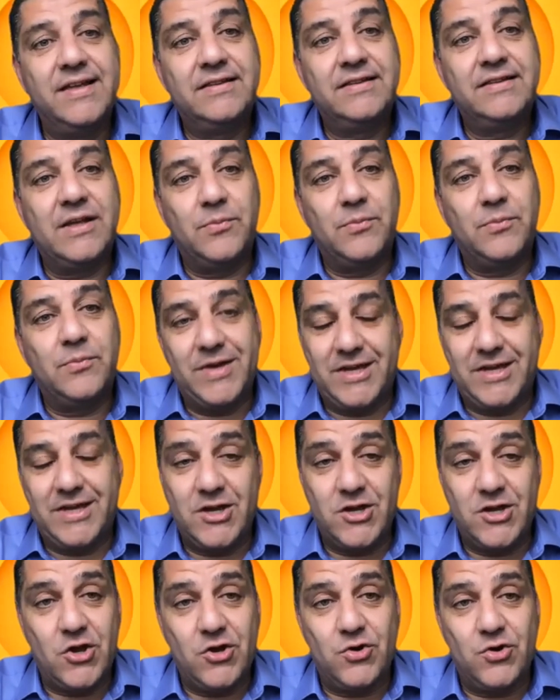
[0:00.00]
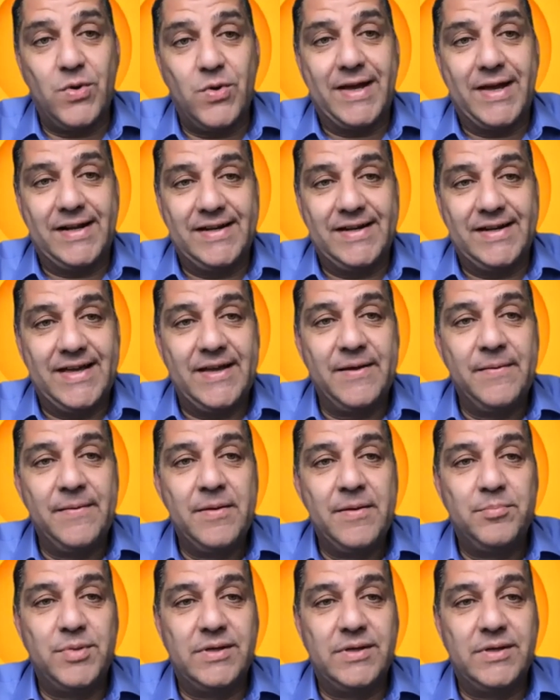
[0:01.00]
then we can go quickly.
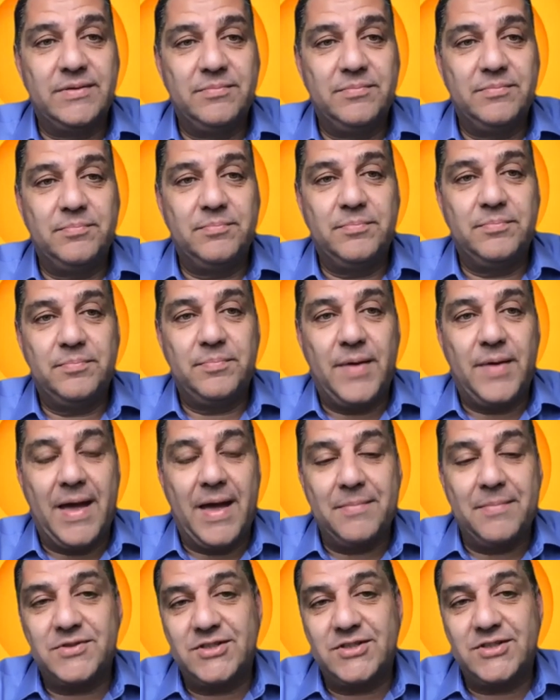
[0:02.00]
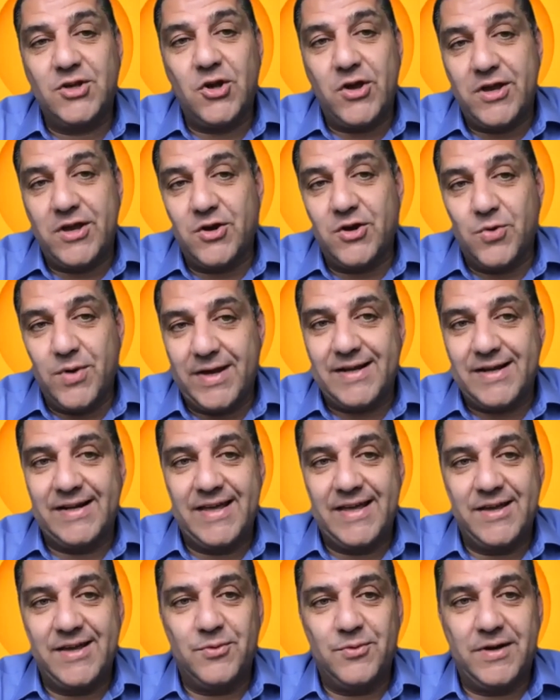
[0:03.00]
But perhaps going
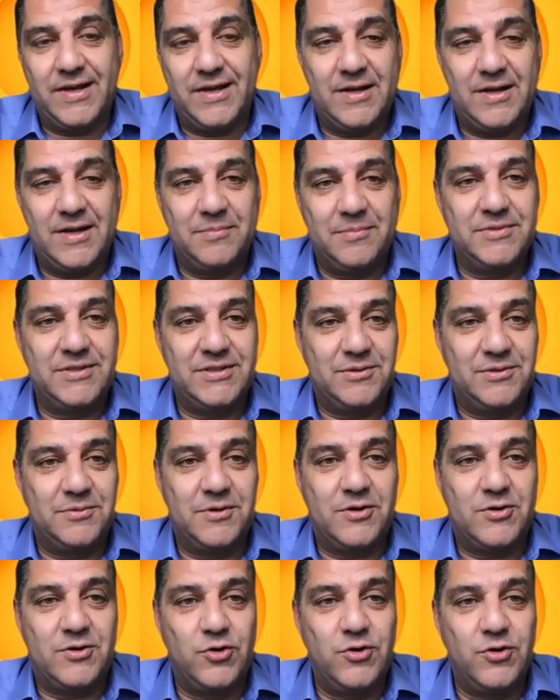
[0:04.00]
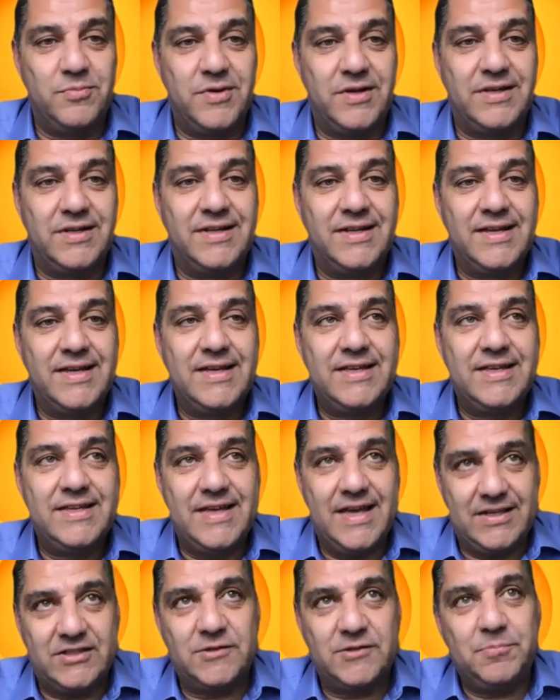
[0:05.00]
quickly when it comes to recruitment
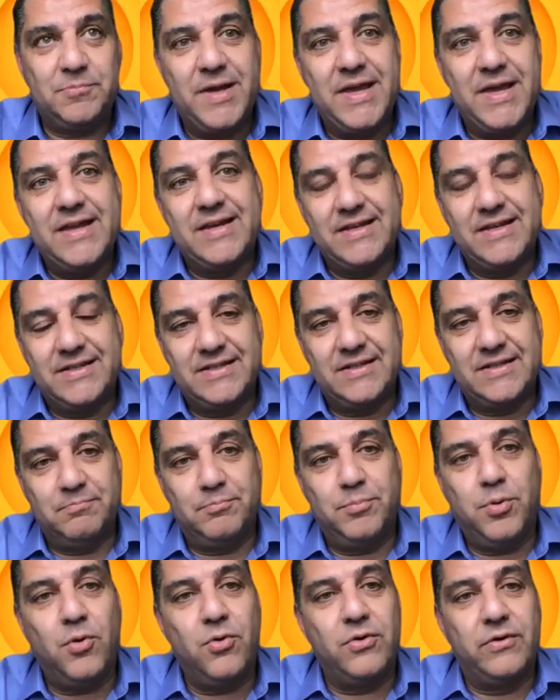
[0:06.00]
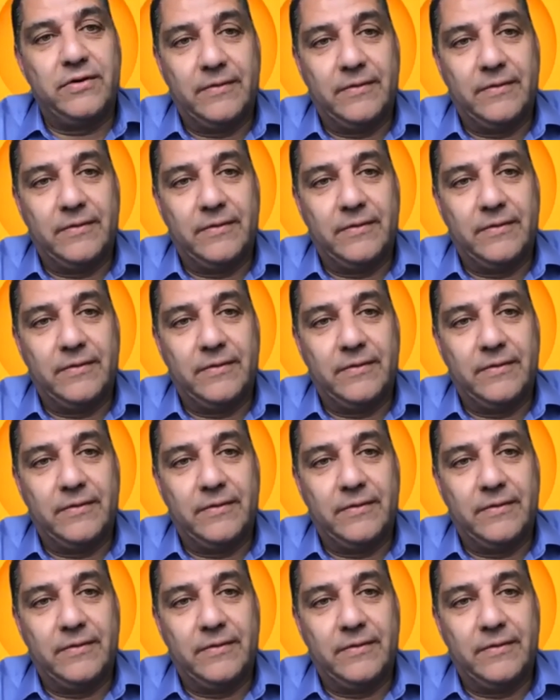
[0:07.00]
yes, speed is important,